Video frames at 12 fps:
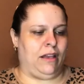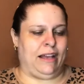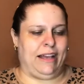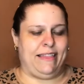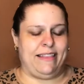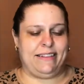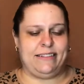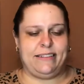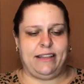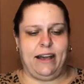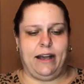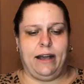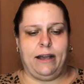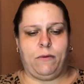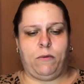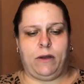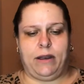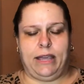And this is the harder
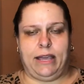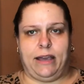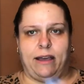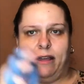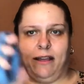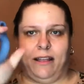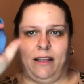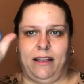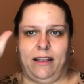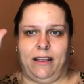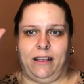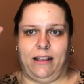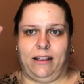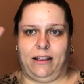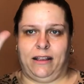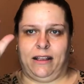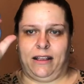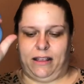one here.
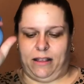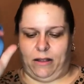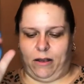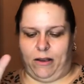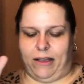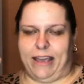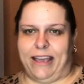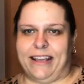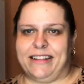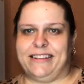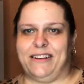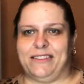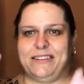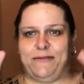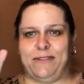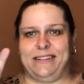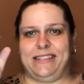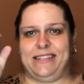Oh yeah, you can tell the
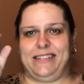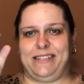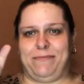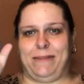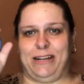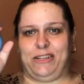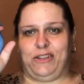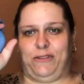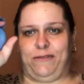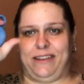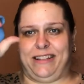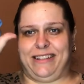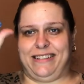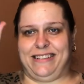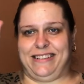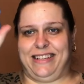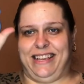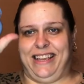difference. This is much softer and this
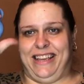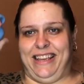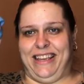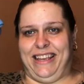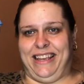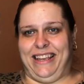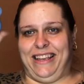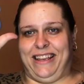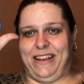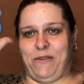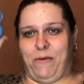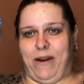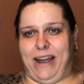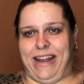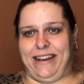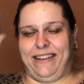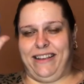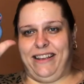is
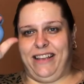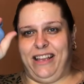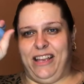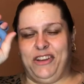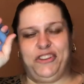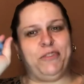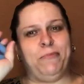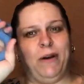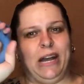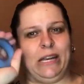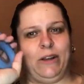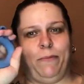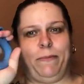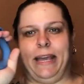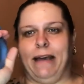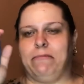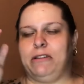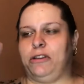quite... She might not be
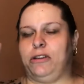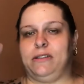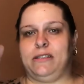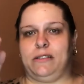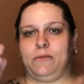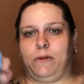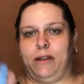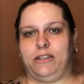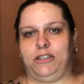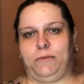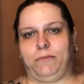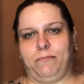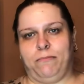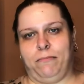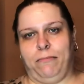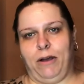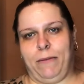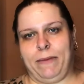able to use this one. She
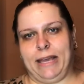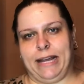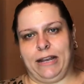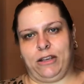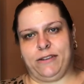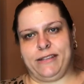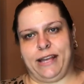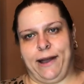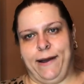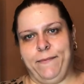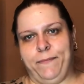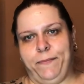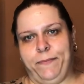might be able to use that.